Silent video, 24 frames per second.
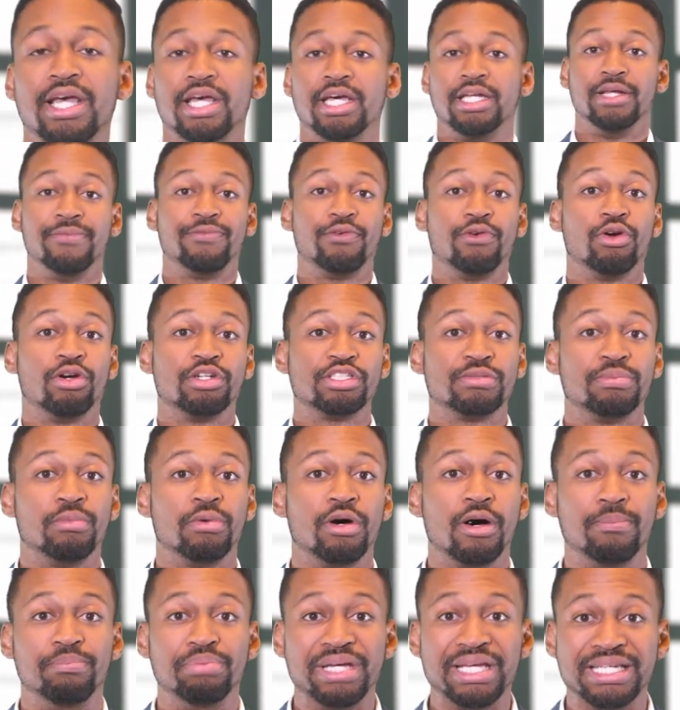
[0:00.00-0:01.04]
And if you're a
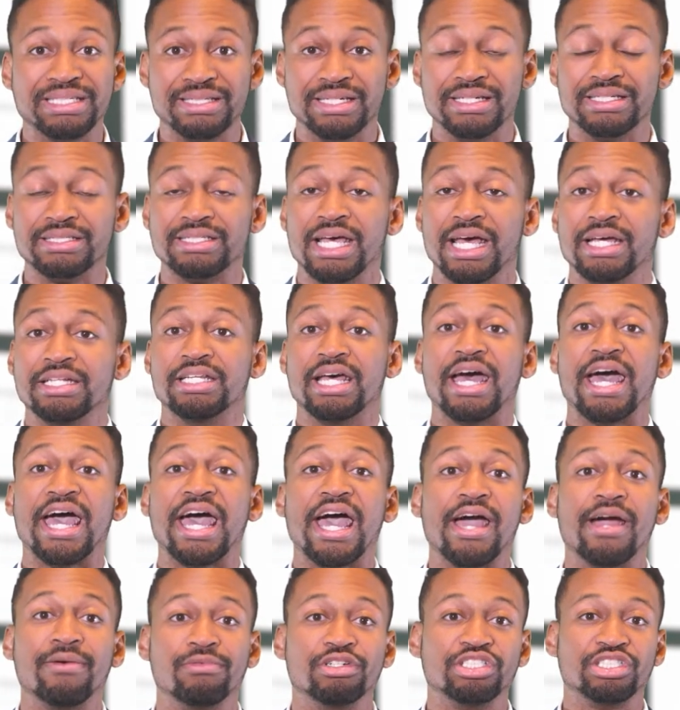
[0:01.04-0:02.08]
small business, the
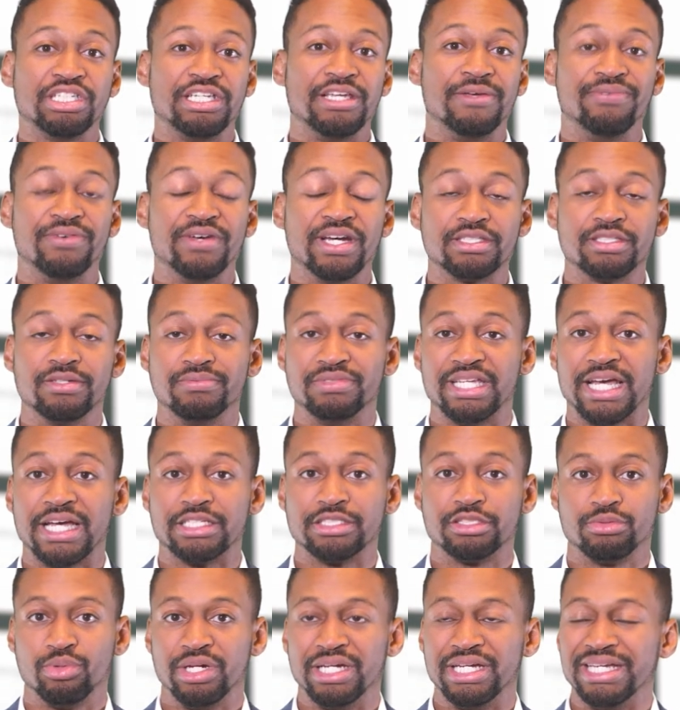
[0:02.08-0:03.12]
average effective
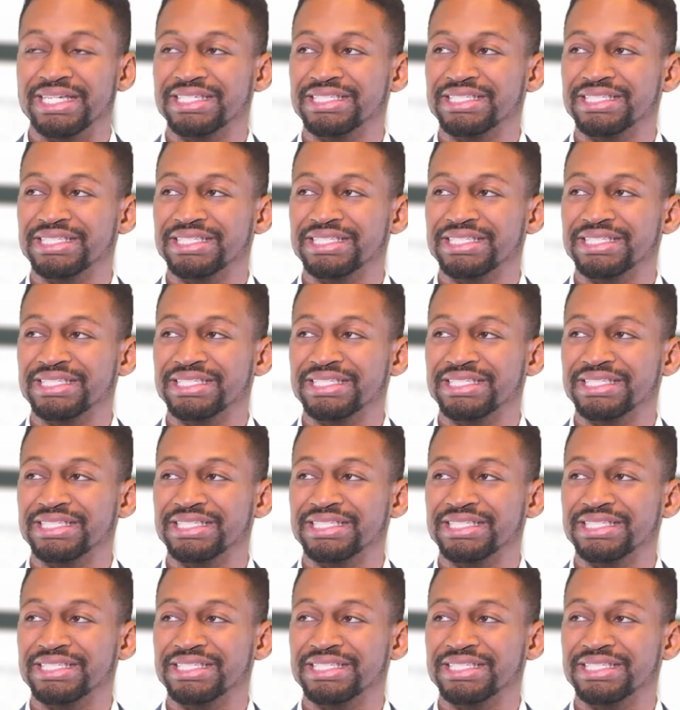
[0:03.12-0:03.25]
tax rate